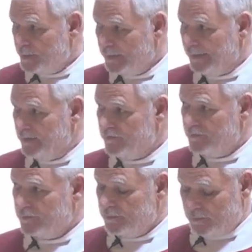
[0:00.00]
to
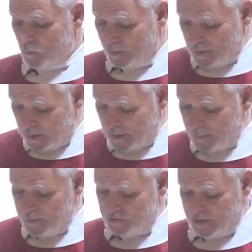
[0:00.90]
believe
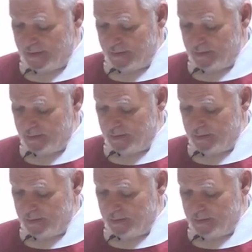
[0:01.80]
100%